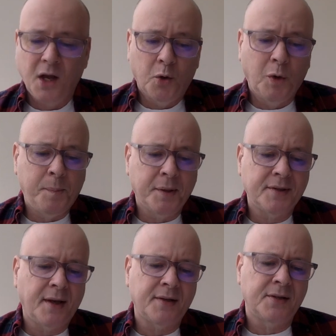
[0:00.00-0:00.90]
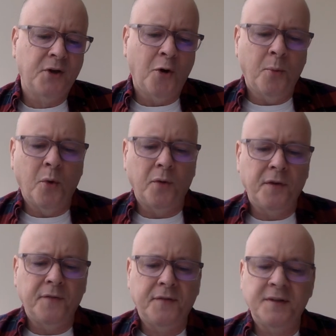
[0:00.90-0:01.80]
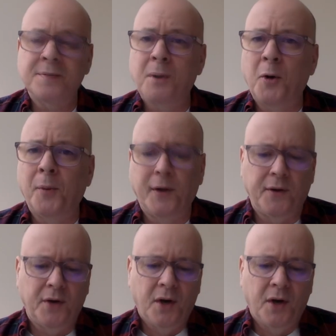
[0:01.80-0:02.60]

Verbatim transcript: We possess no more than this moment,